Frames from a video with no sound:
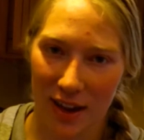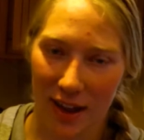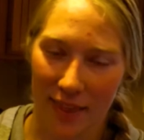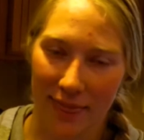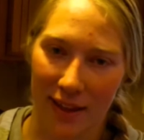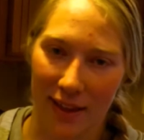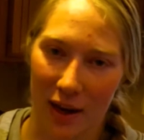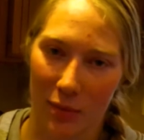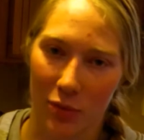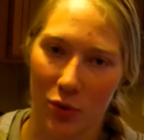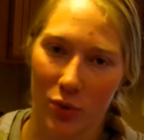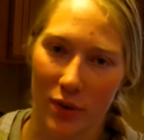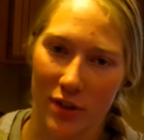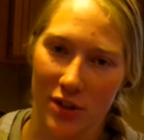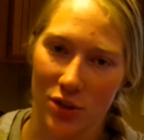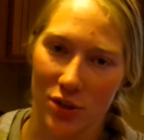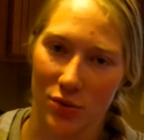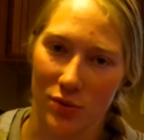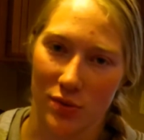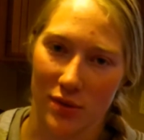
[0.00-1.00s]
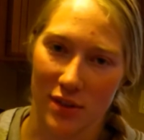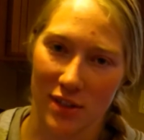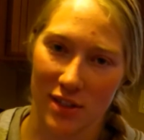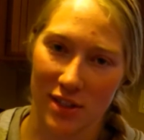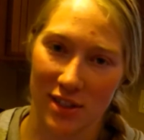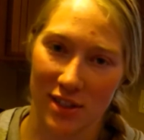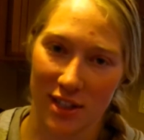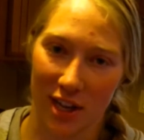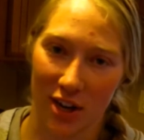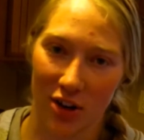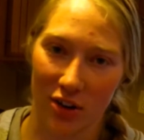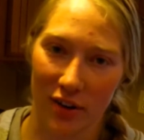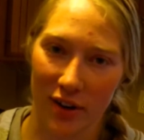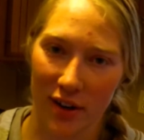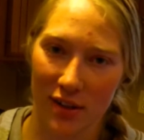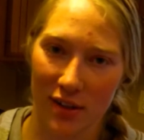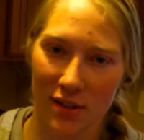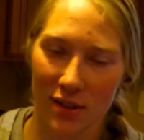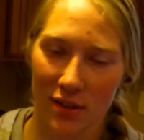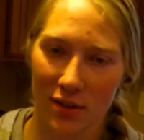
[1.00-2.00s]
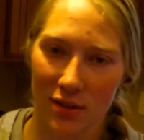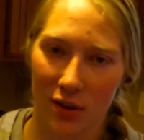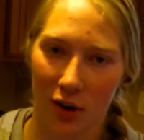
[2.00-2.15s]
and then I'm going to sear it